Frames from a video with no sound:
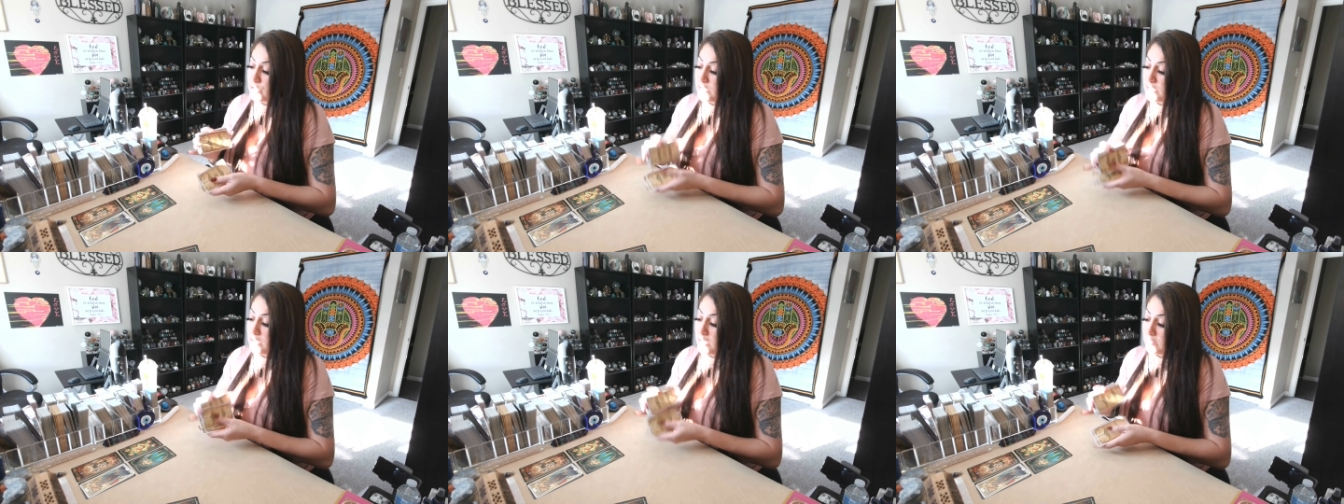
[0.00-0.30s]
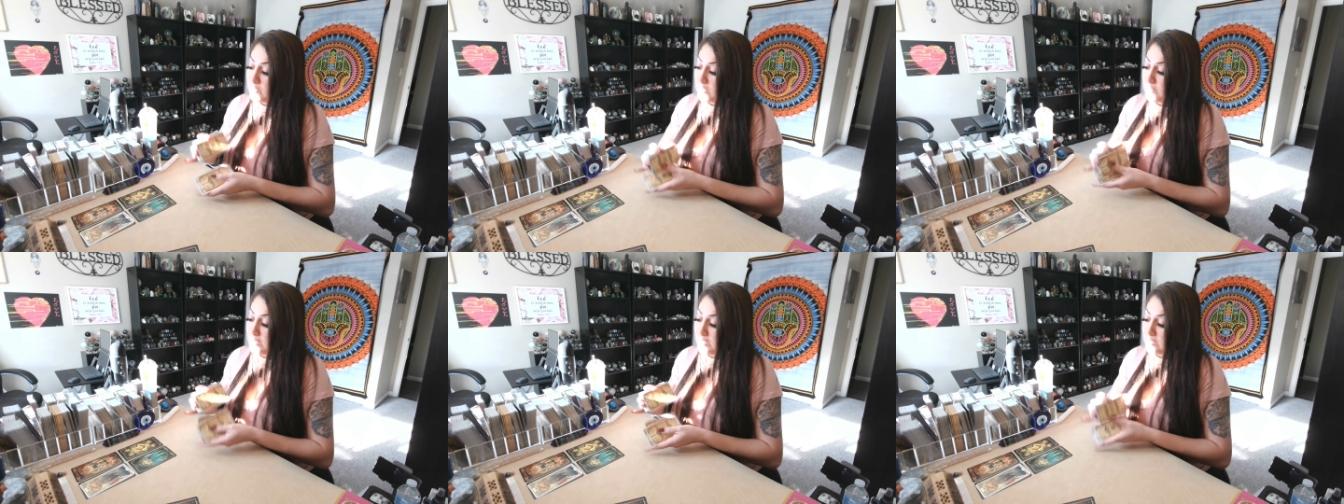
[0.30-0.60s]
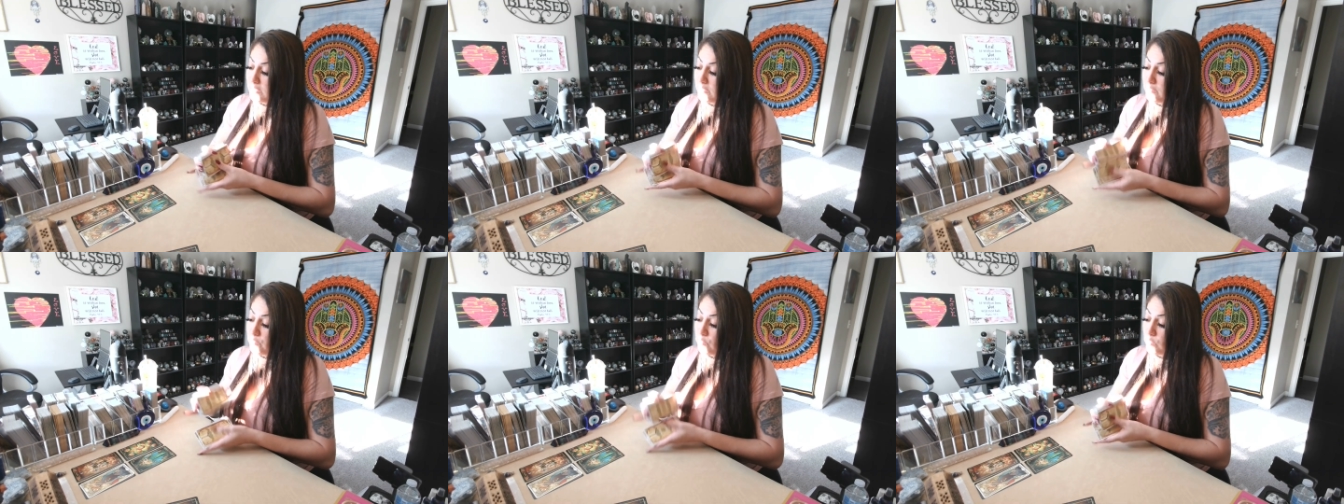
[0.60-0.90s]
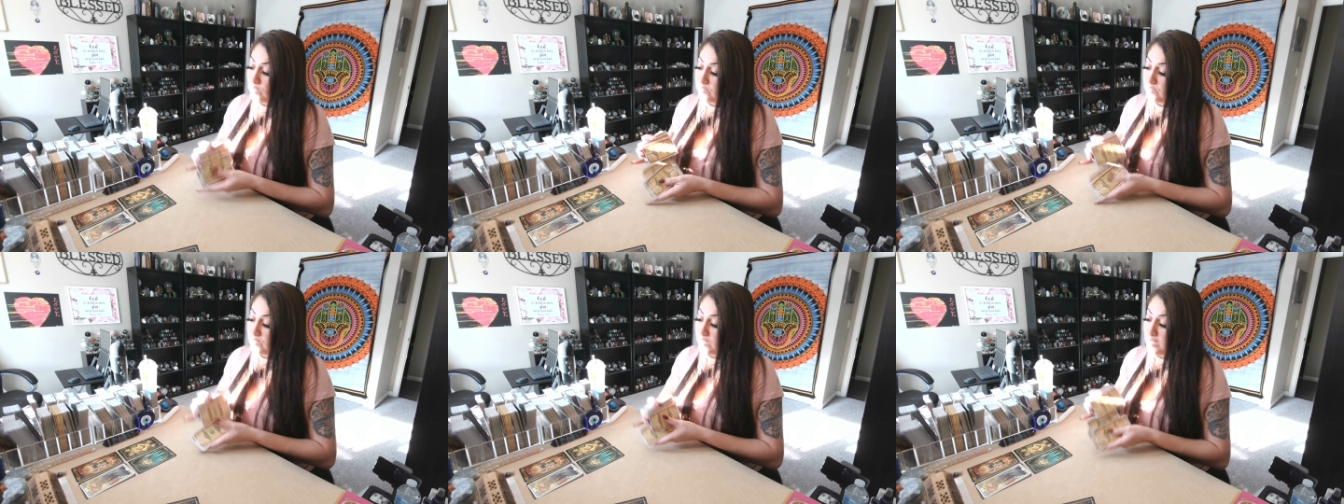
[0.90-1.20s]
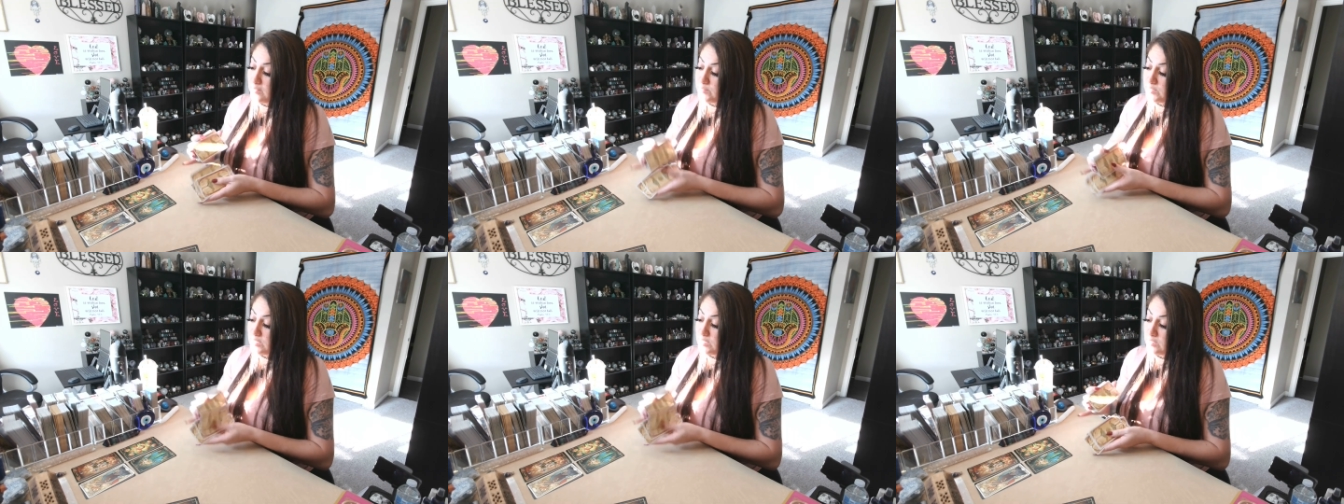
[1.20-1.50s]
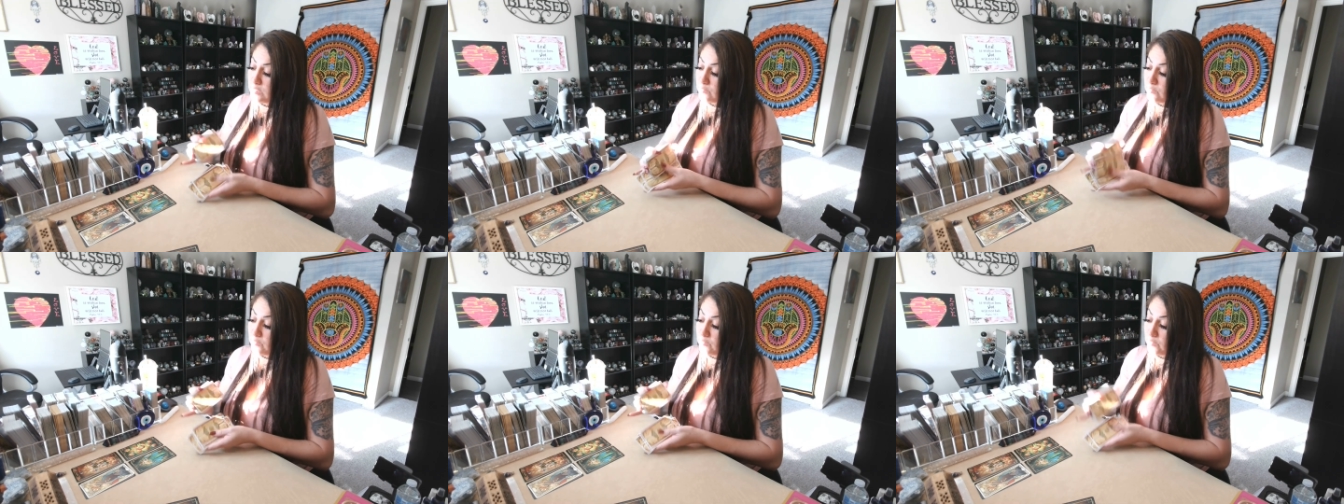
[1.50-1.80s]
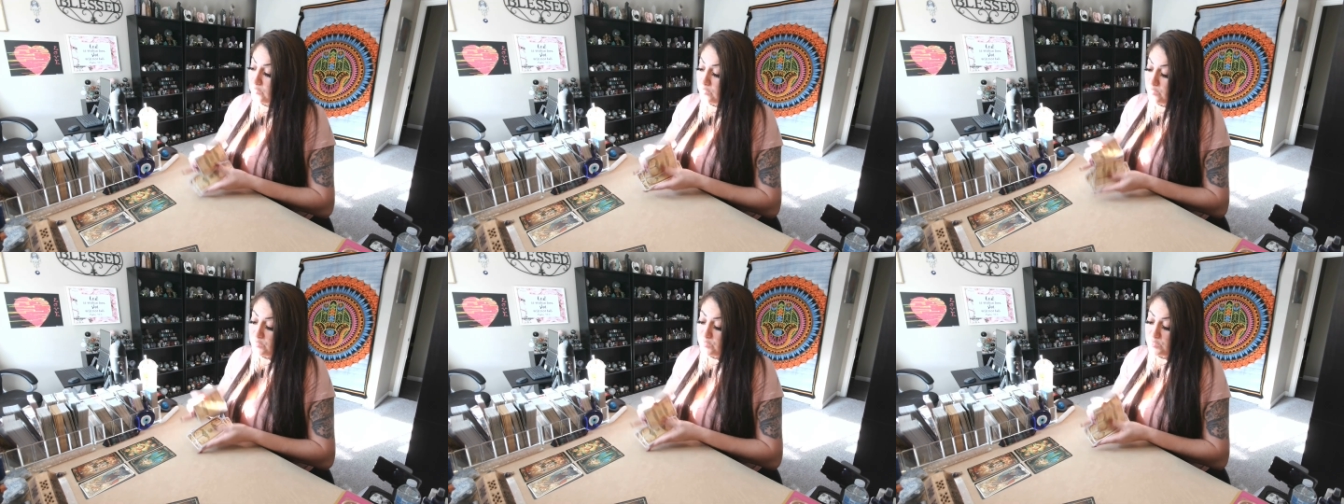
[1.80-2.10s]
Tell me about the Four of Cups in the
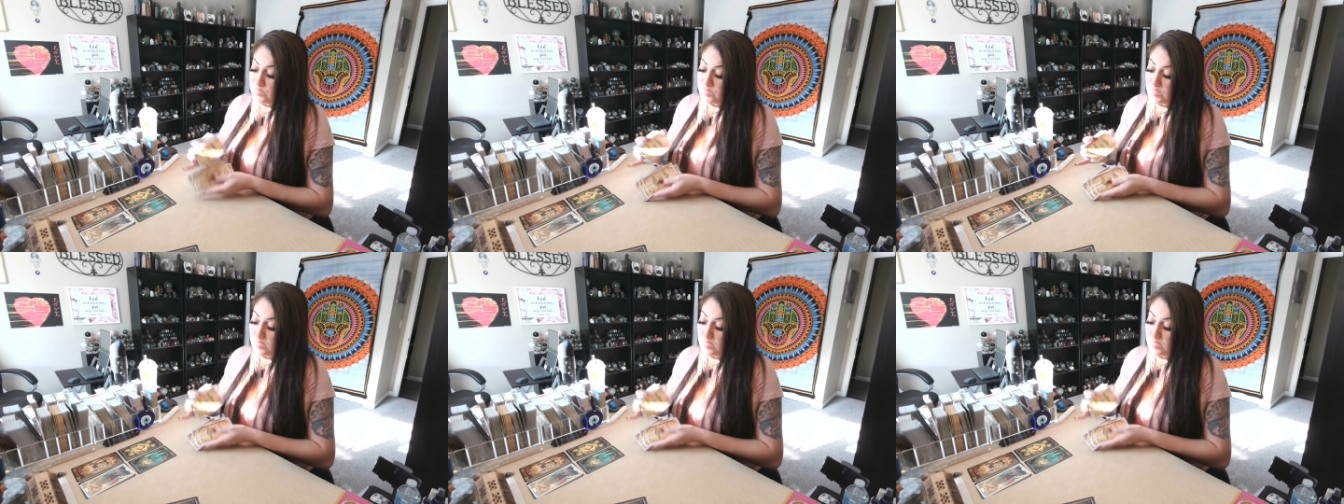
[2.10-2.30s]
reverse.